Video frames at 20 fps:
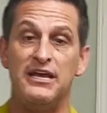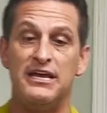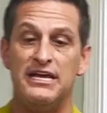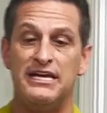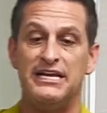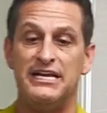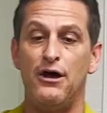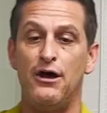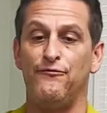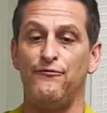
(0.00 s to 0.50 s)

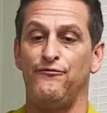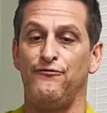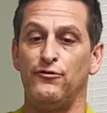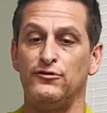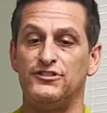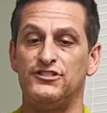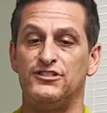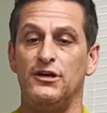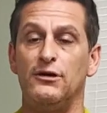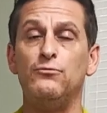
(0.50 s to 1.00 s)
Now, for
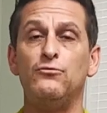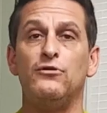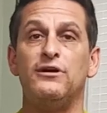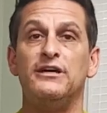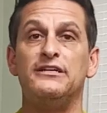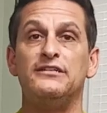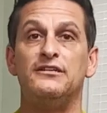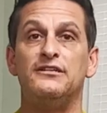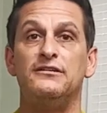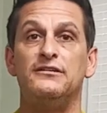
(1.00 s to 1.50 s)
some
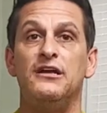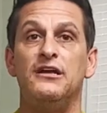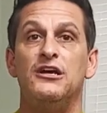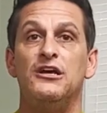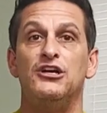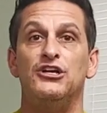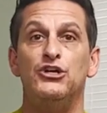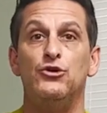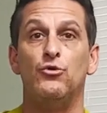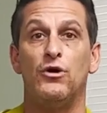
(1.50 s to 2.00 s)
reason,
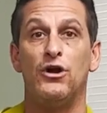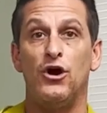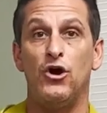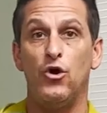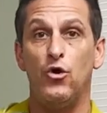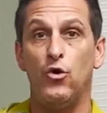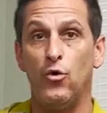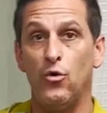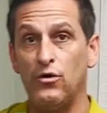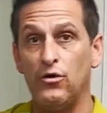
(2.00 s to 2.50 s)
you want
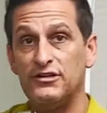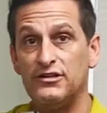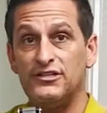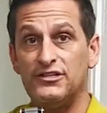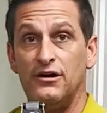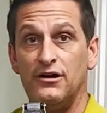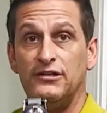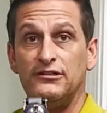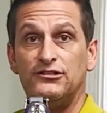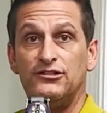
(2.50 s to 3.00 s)

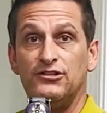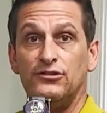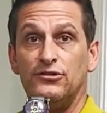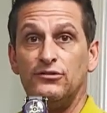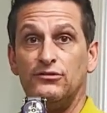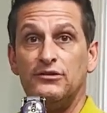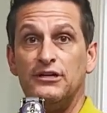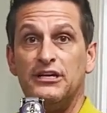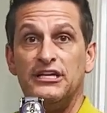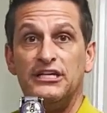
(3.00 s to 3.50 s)

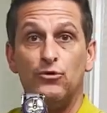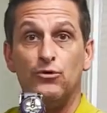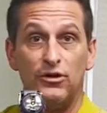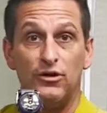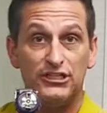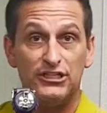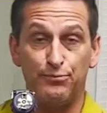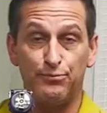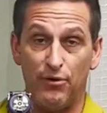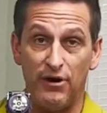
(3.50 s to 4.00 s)
to
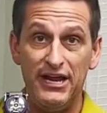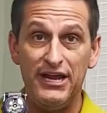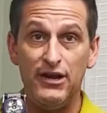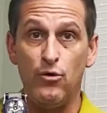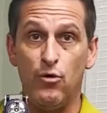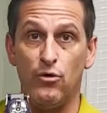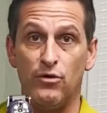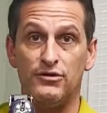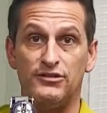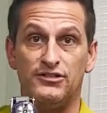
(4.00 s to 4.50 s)
spray
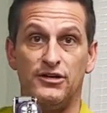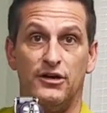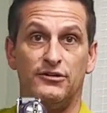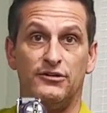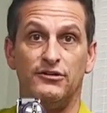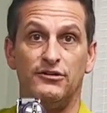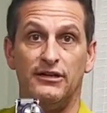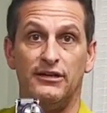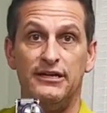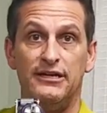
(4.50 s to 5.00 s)

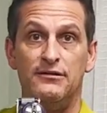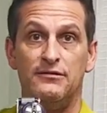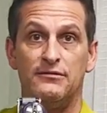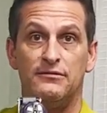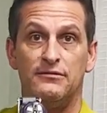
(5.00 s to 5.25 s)
horizontally,